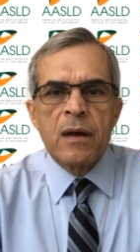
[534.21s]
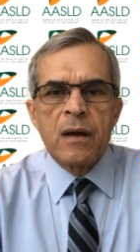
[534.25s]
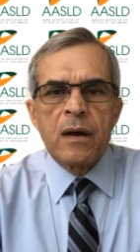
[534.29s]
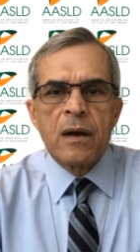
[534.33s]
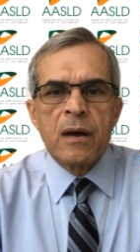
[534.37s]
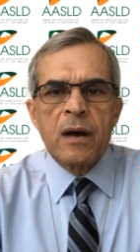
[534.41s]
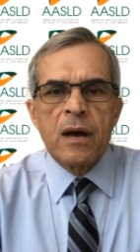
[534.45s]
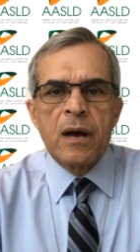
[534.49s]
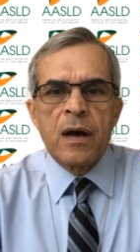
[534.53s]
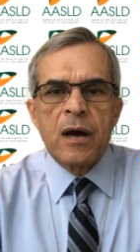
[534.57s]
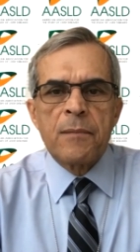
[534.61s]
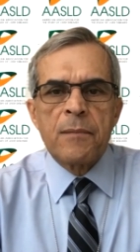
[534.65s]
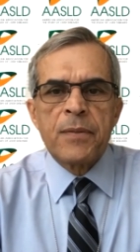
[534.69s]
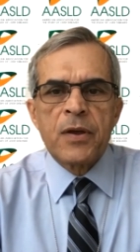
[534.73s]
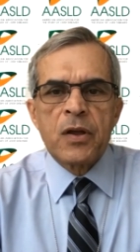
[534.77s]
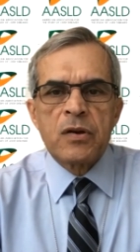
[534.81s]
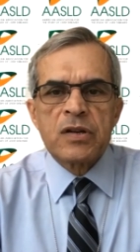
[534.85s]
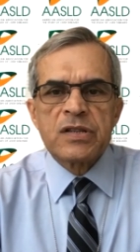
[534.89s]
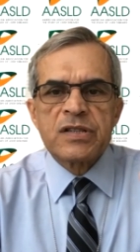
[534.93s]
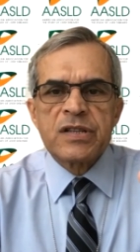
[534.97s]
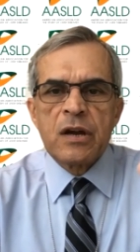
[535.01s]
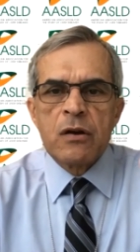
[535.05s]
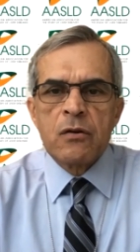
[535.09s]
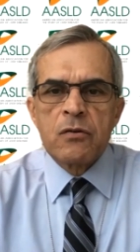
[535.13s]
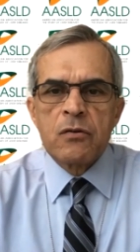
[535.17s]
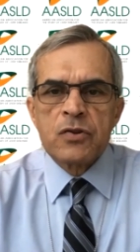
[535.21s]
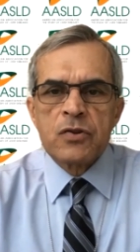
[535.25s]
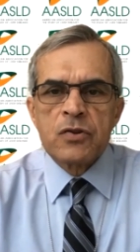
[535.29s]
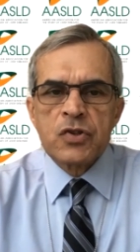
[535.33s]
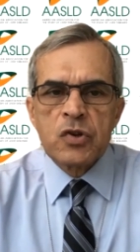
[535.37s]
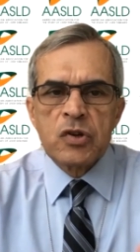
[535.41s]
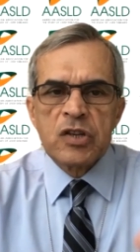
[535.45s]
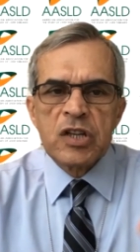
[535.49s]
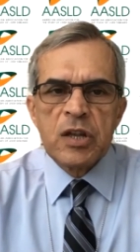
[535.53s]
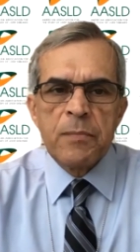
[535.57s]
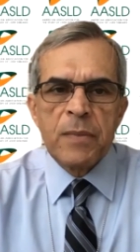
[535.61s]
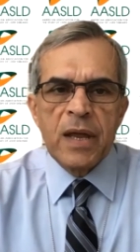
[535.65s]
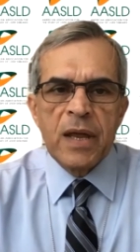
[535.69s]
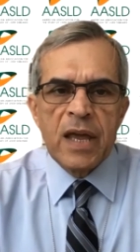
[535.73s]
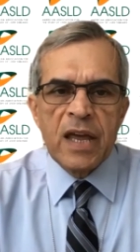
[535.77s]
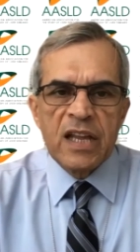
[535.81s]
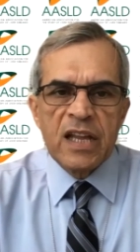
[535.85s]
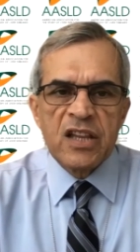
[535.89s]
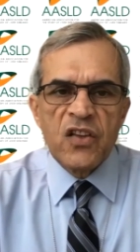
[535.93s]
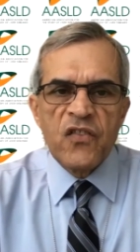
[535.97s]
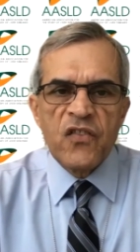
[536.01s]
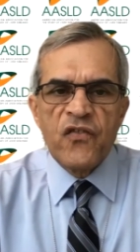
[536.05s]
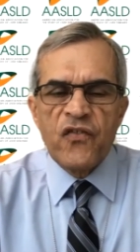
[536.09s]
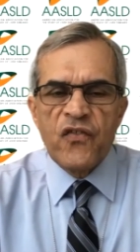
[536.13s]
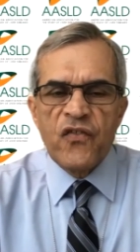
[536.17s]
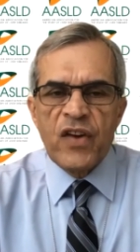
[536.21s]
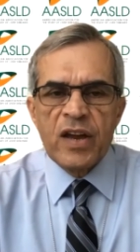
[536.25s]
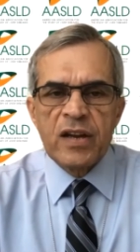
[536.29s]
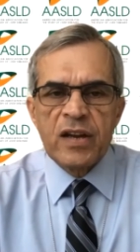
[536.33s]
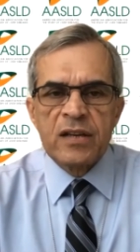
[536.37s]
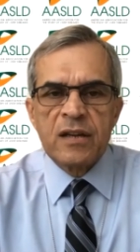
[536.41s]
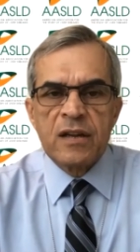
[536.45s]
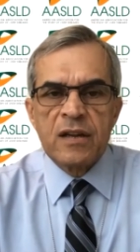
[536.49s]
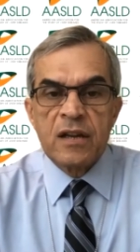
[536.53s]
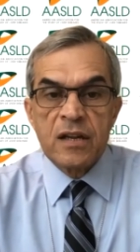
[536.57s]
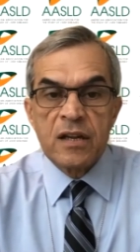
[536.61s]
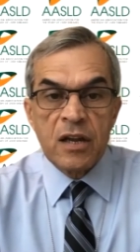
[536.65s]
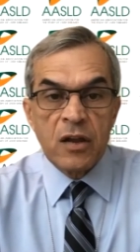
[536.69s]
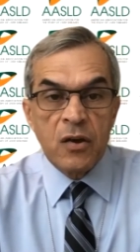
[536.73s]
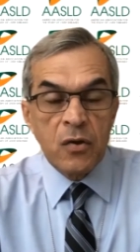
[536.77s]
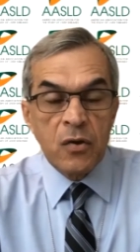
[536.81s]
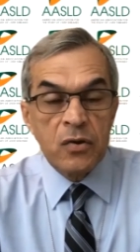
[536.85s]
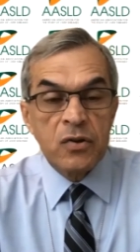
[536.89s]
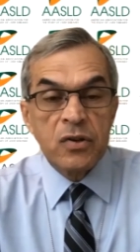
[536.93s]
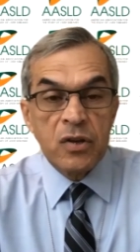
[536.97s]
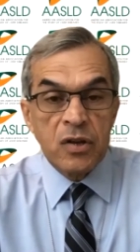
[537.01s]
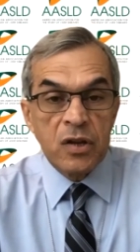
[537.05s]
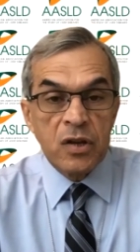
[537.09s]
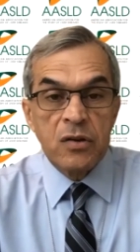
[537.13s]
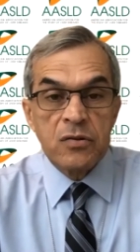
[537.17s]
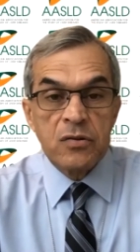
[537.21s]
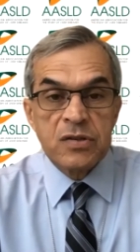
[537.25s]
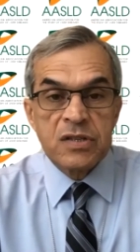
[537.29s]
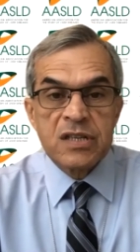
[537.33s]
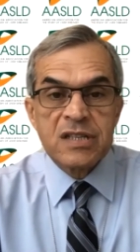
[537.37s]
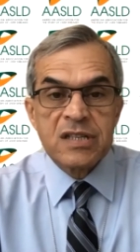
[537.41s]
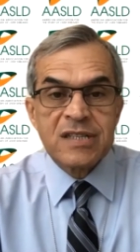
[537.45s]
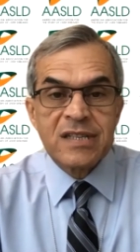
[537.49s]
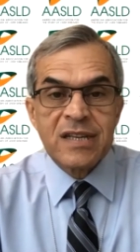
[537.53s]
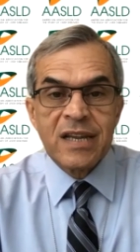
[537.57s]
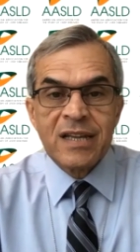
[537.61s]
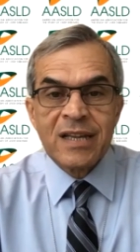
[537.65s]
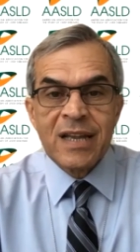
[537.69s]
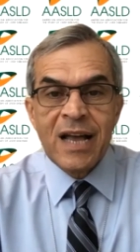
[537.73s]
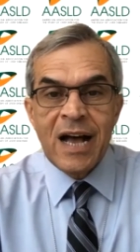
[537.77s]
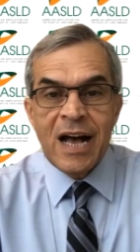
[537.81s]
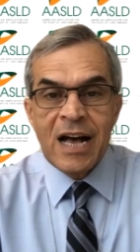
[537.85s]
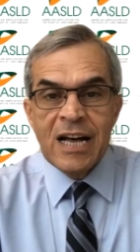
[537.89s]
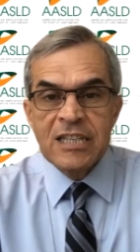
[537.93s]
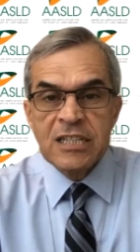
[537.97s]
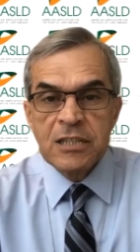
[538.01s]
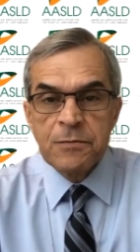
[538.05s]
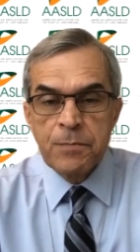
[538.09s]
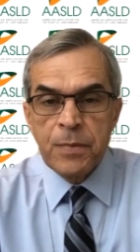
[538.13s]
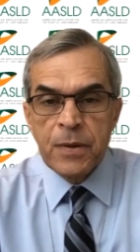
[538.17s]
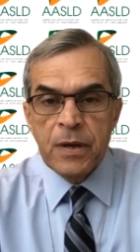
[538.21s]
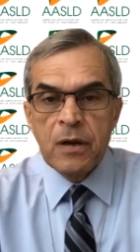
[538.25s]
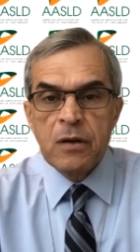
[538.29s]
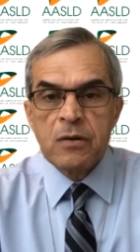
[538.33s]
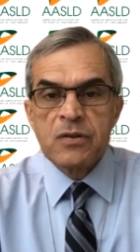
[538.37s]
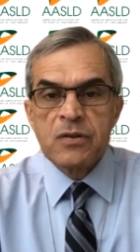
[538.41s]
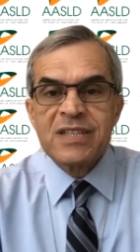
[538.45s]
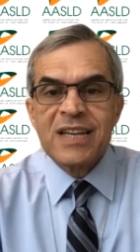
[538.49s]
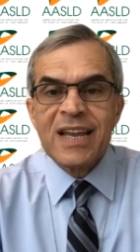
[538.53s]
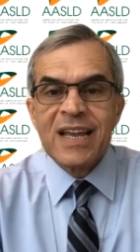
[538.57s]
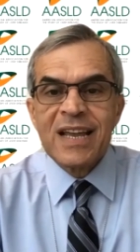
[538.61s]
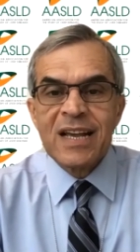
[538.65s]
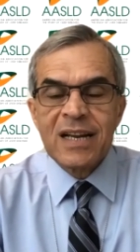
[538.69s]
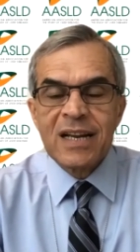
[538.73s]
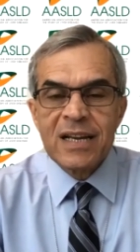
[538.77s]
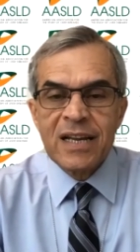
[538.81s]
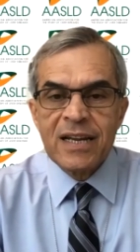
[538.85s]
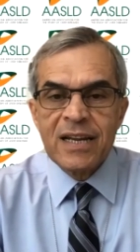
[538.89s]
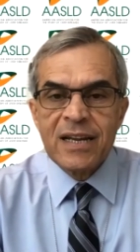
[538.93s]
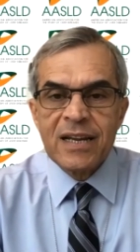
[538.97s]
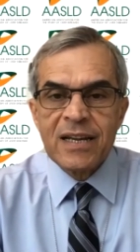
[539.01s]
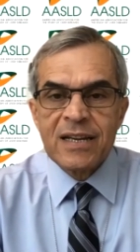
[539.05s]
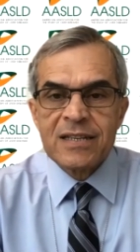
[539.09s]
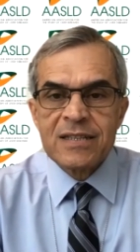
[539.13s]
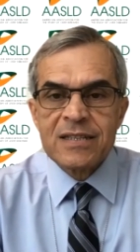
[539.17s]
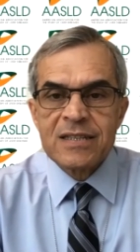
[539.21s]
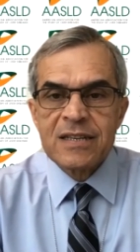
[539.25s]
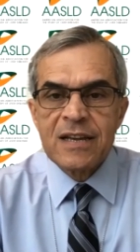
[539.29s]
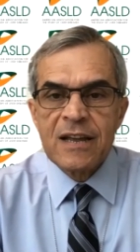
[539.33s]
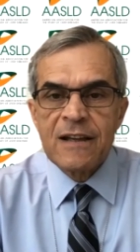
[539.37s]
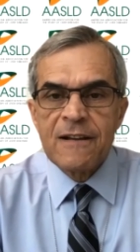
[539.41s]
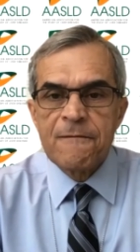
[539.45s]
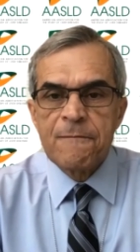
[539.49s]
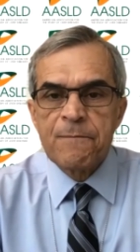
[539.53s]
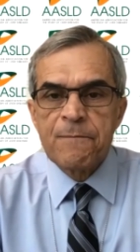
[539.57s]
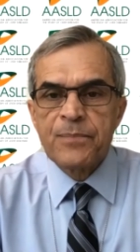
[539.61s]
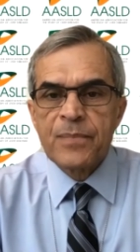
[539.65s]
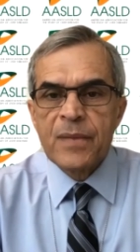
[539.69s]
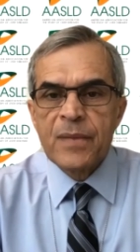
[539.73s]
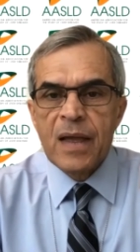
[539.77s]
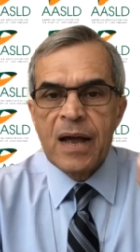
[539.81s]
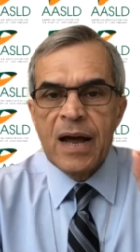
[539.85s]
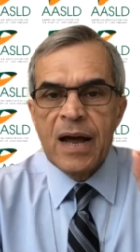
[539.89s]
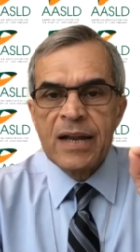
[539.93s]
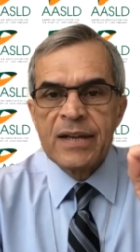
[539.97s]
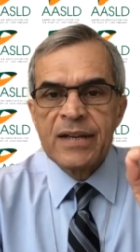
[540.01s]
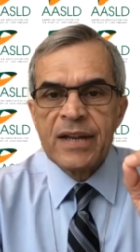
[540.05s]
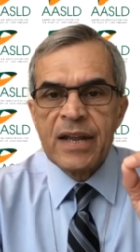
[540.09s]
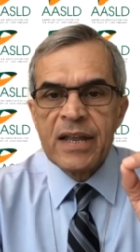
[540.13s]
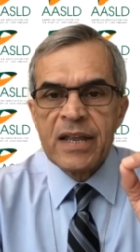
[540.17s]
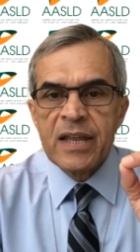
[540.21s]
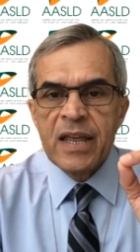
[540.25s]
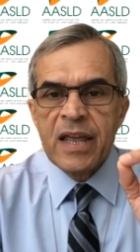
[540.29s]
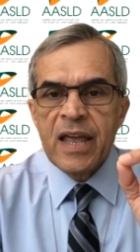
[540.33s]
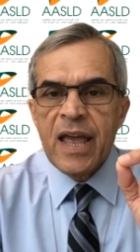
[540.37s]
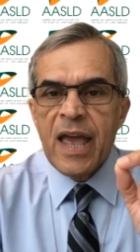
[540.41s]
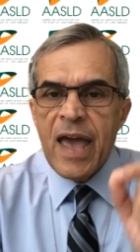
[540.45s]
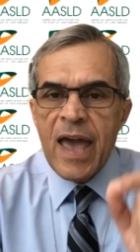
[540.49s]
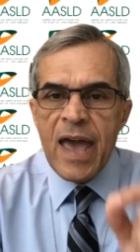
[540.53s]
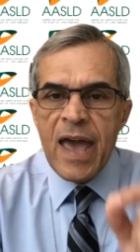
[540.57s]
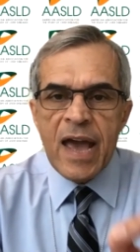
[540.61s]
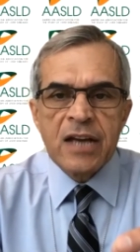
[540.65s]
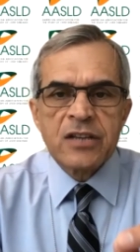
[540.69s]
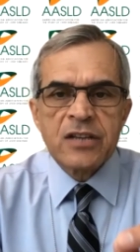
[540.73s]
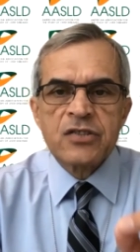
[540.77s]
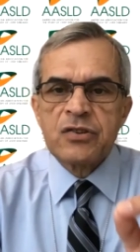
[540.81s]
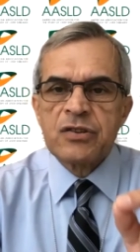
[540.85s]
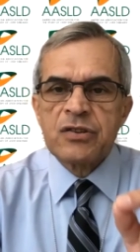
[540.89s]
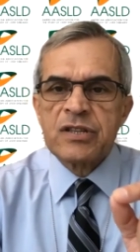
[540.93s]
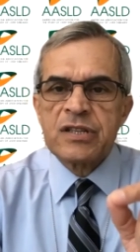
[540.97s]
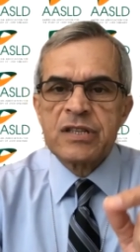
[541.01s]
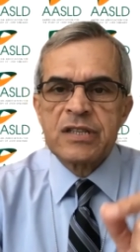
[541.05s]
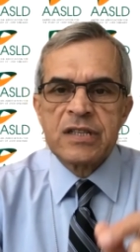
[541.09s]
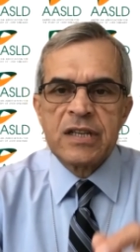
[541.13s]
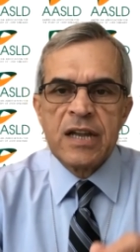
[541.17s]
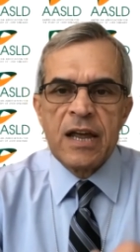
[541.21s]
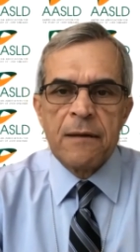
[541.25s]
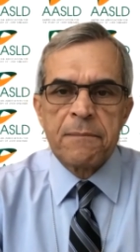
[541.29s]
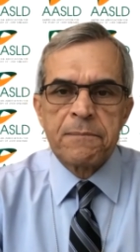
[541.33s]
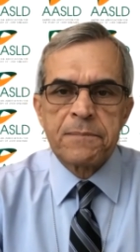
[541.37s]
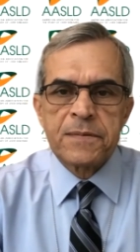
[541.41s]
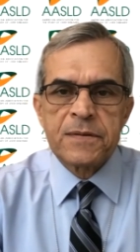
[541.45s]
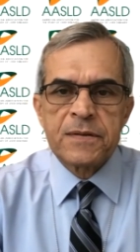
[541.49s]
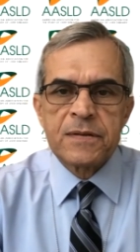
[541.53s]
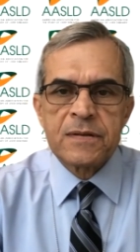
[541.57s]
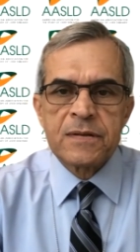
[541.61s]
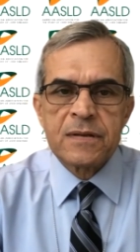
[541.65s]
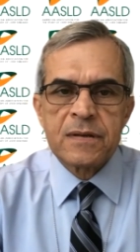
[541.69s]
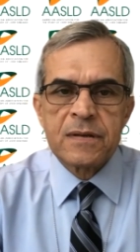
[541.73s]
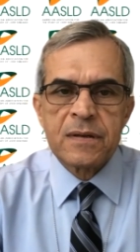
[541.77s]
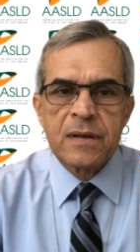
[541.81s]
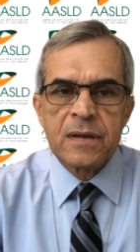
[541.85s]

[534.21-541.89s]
uh, because they're concerned they may get infected. The good news is that hospitals and clinics are taking extra steps